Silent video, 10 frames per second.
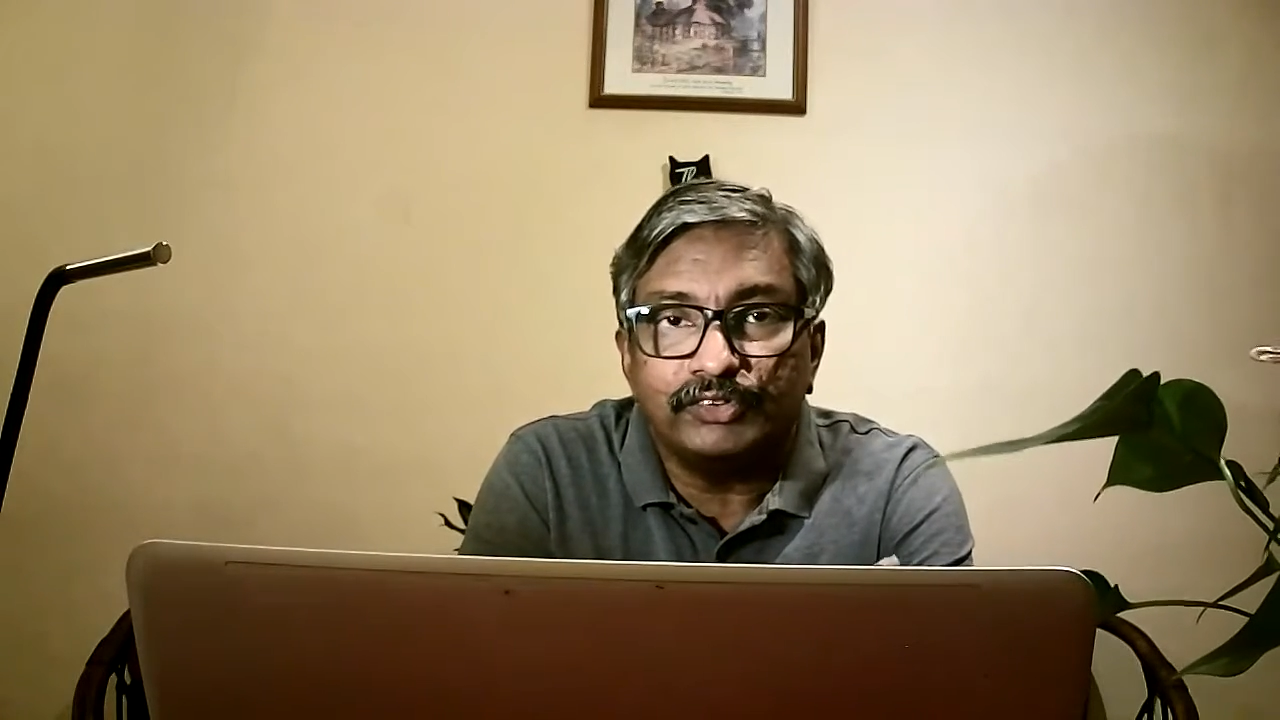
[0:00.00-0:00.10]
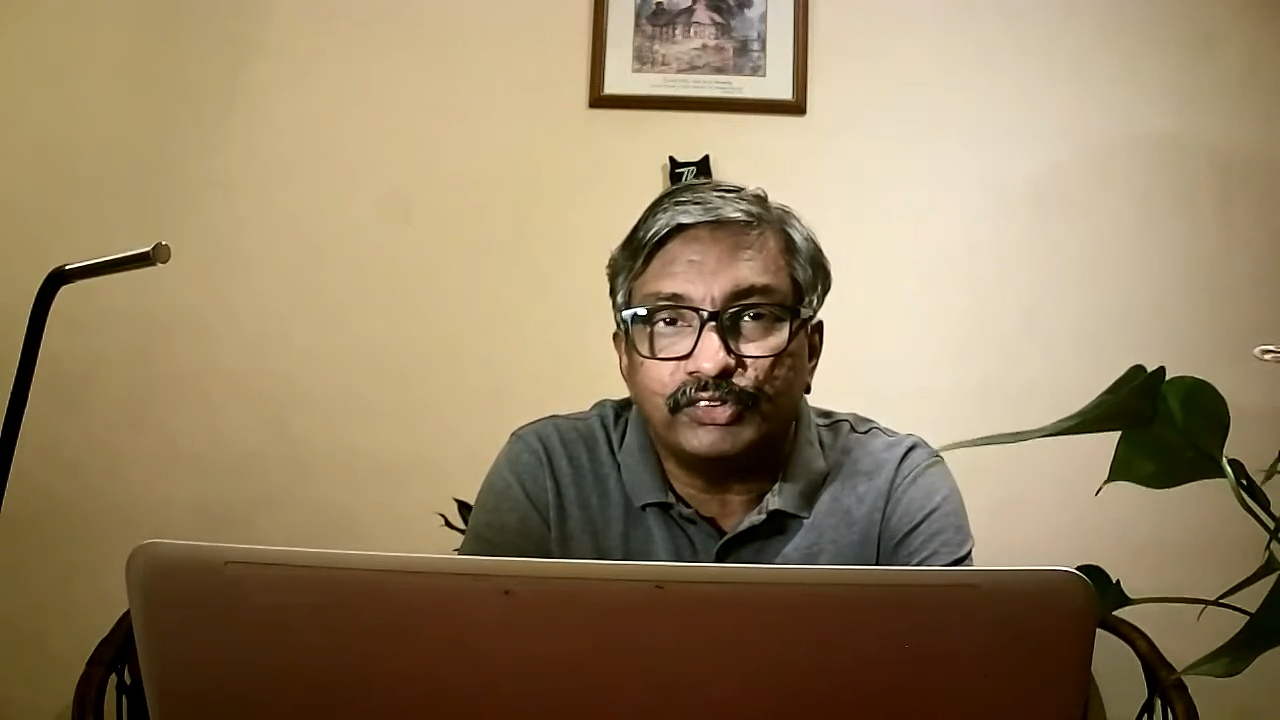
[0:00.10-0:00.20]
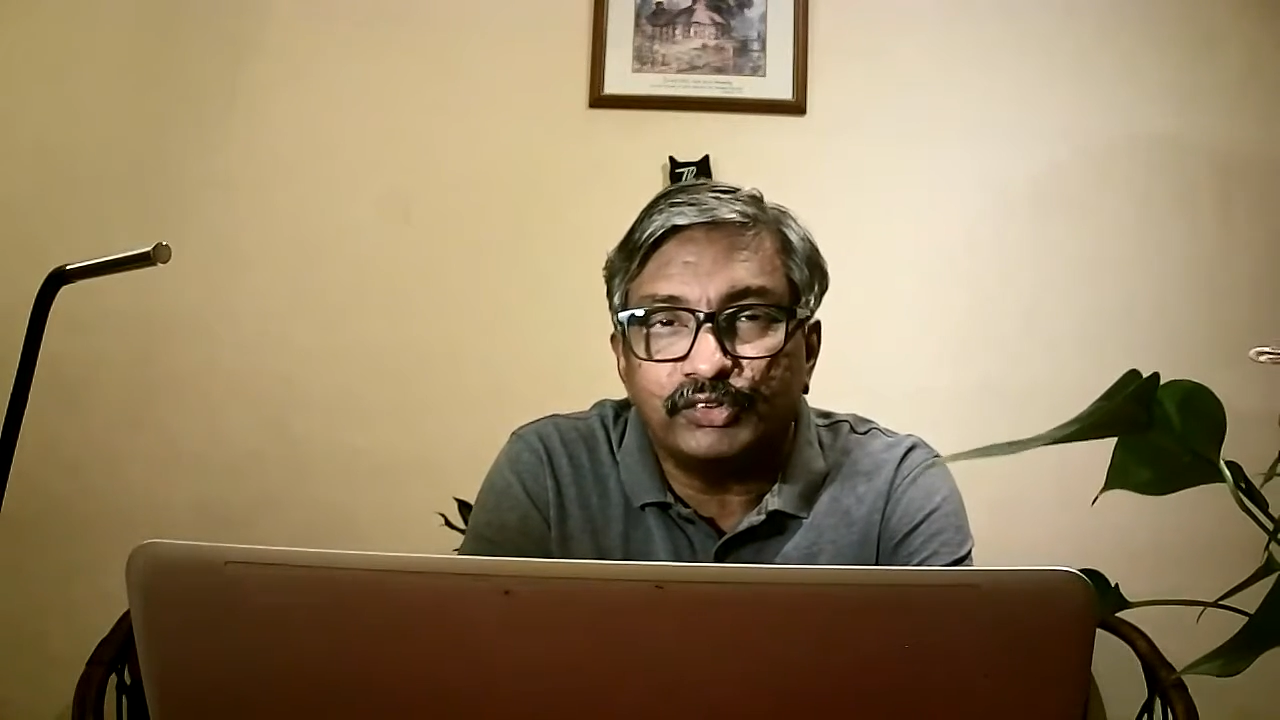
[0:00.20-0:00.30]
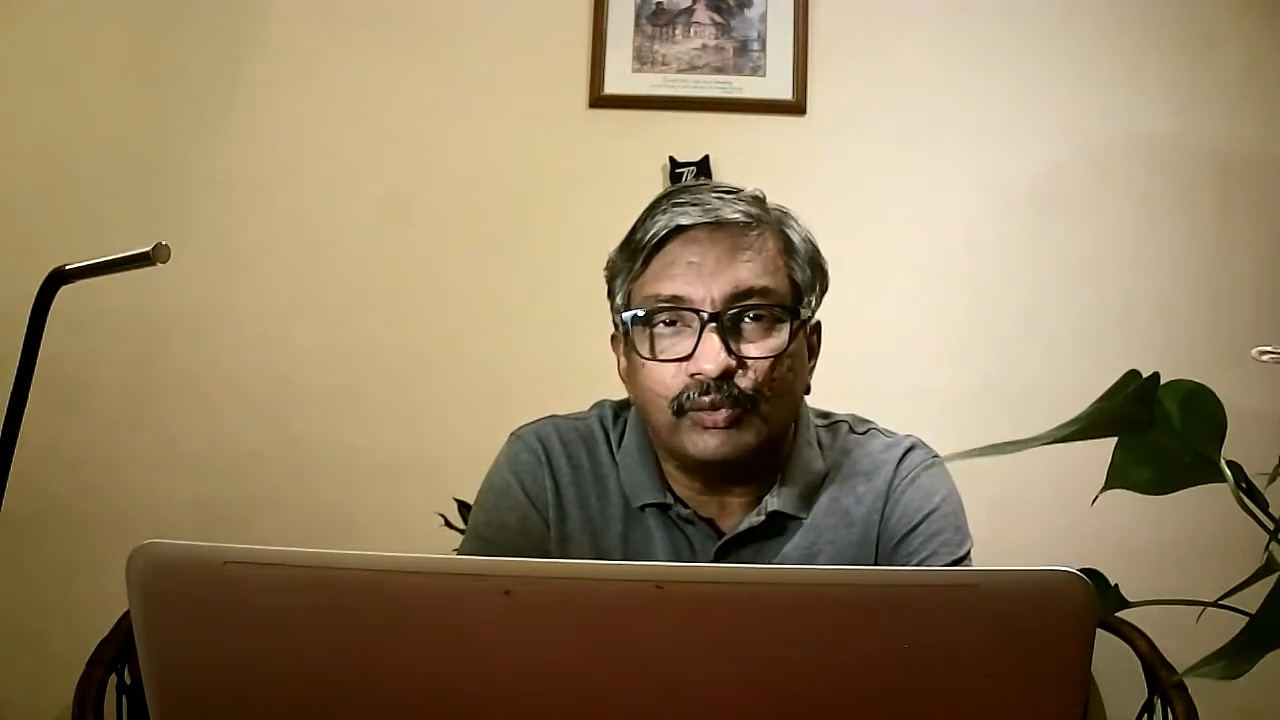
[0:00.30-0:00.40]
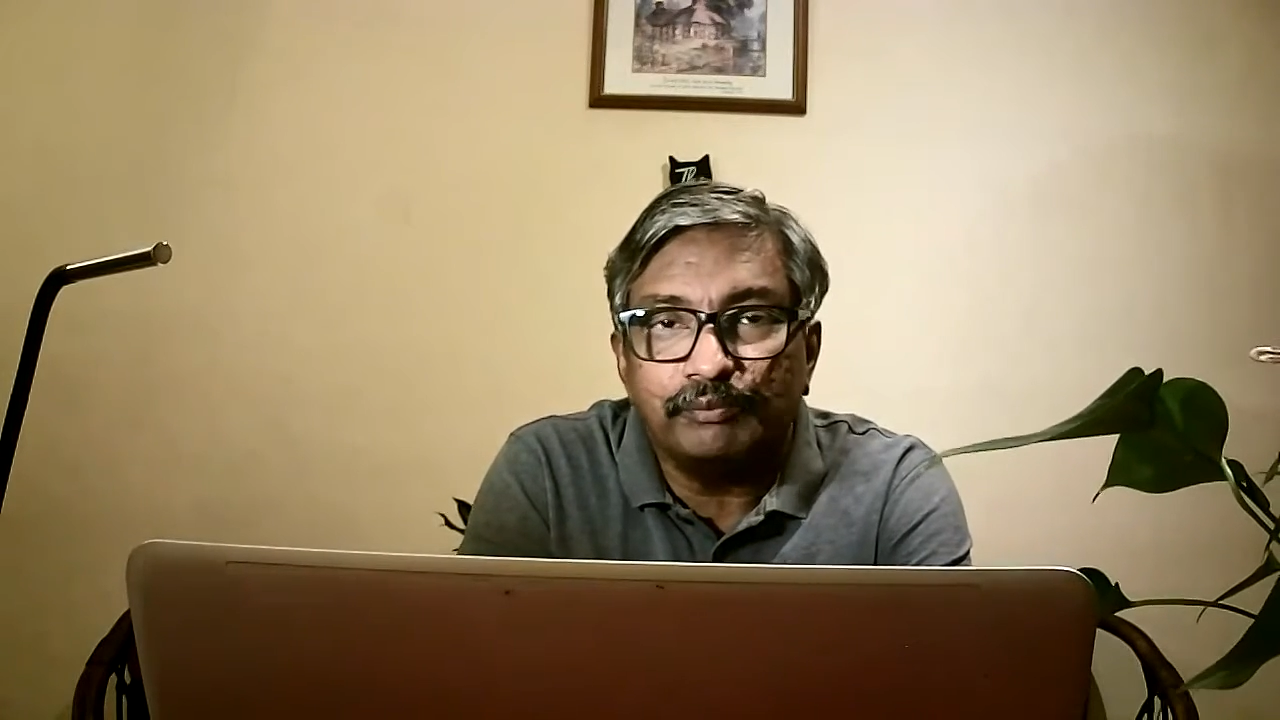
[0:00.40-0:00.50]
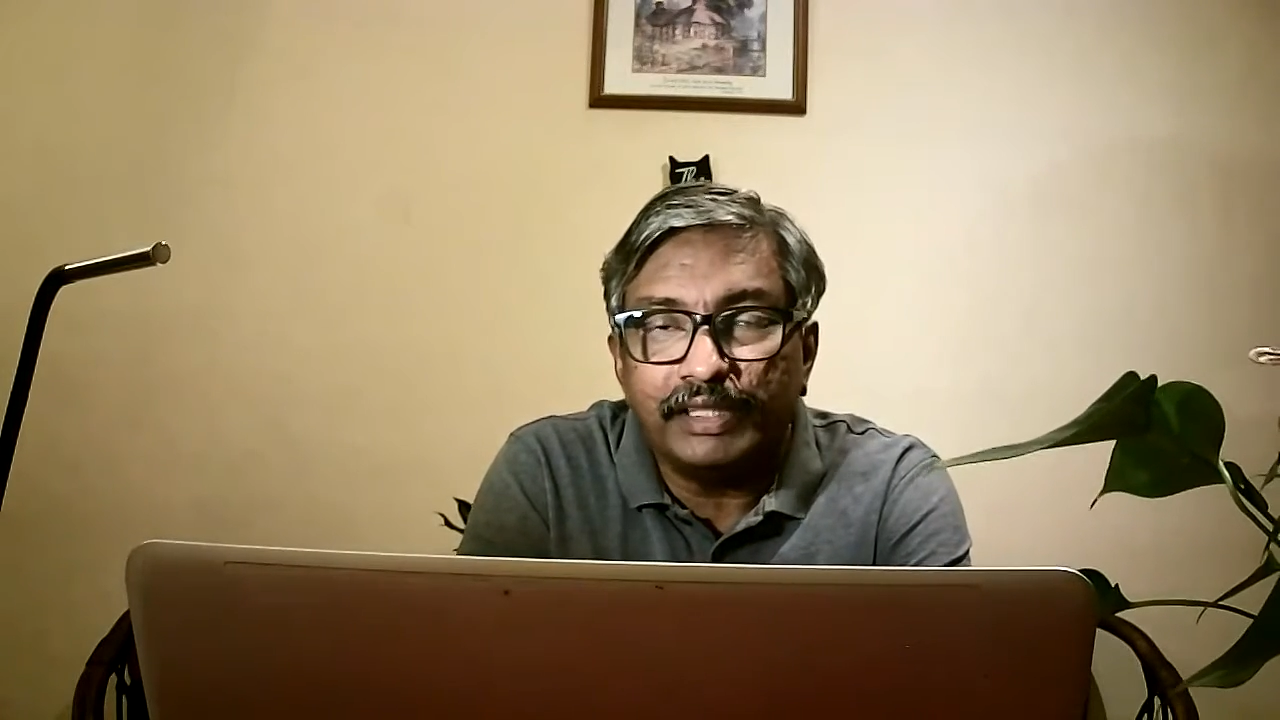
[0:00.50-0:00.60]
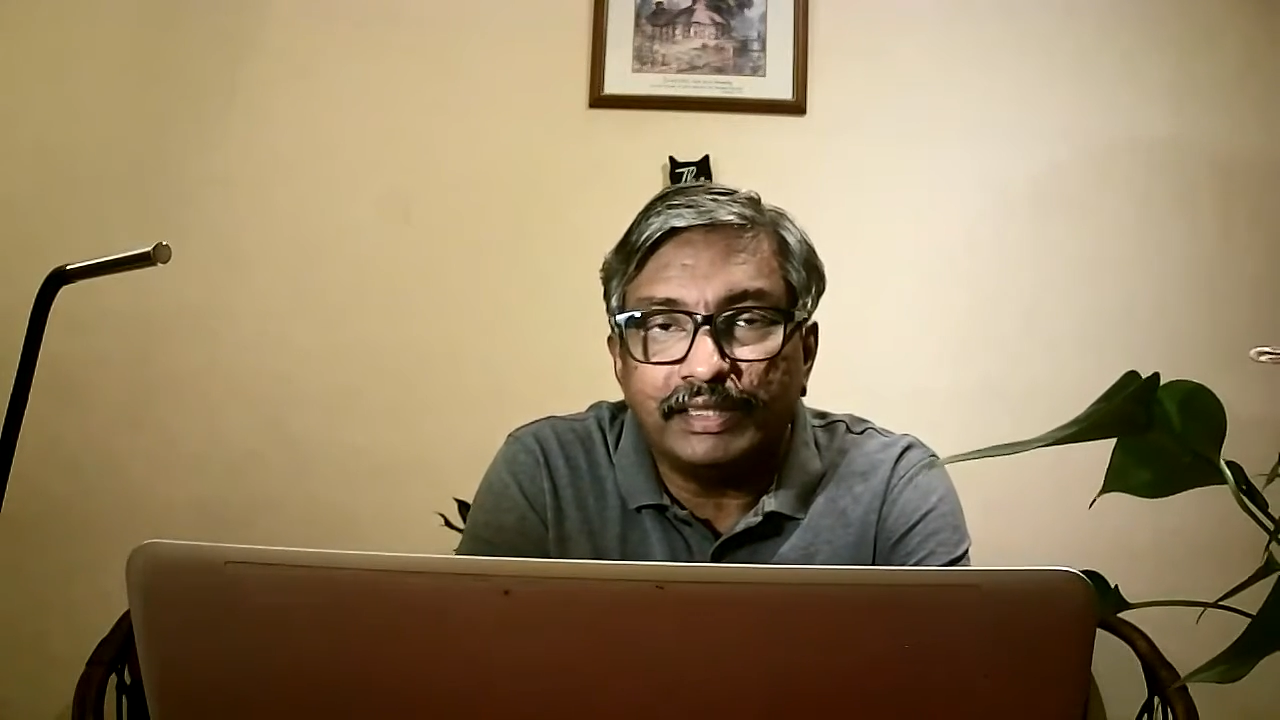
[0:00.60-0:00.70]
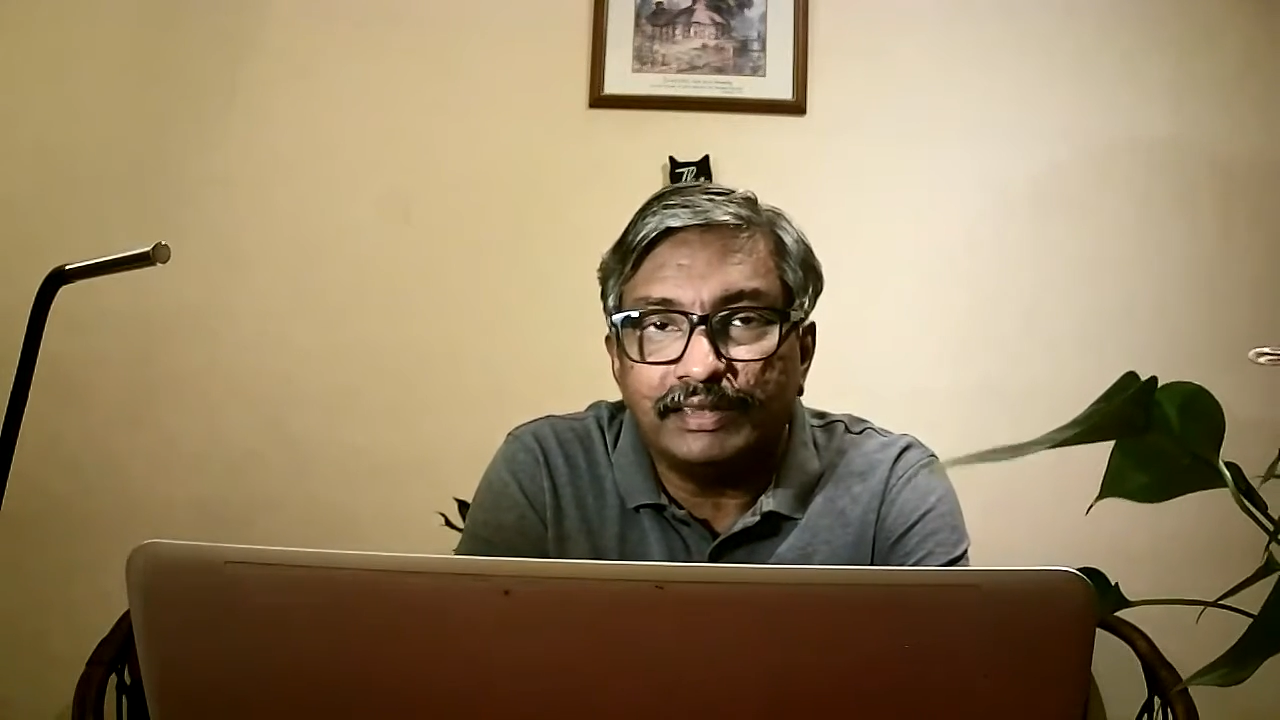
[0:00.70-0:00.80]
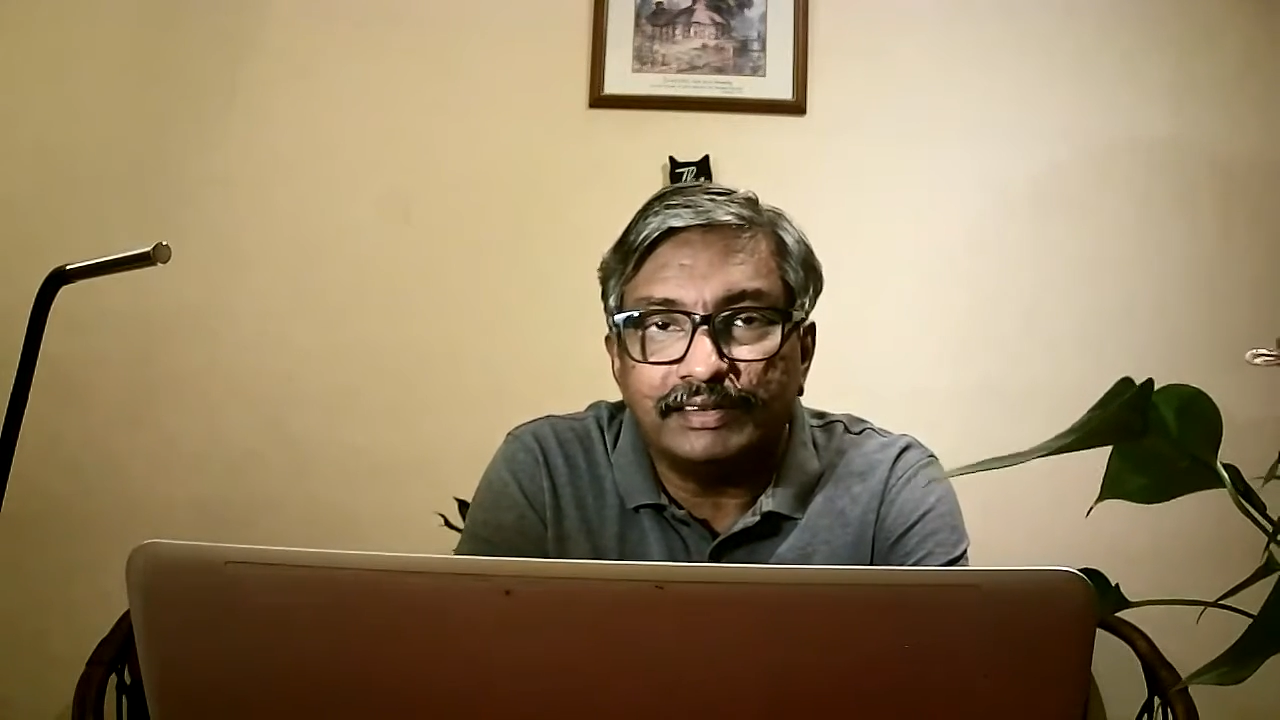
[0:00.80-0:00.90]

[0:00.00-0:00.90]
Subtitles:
so many